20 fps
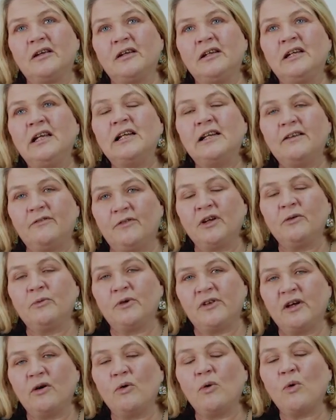you're living
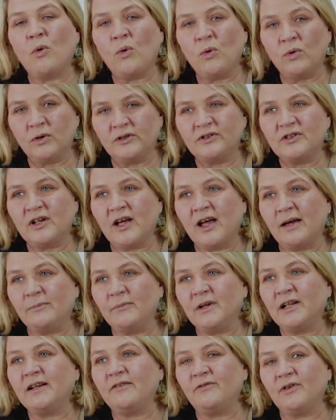with it all the
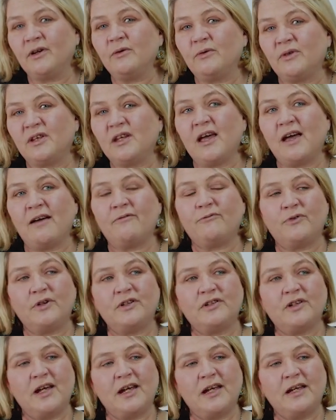time. You're living with it every
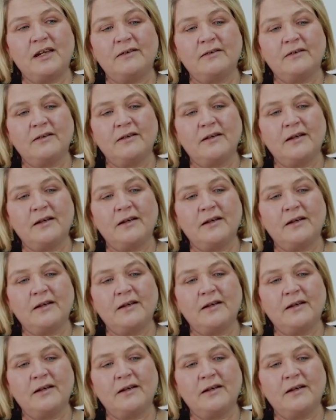day.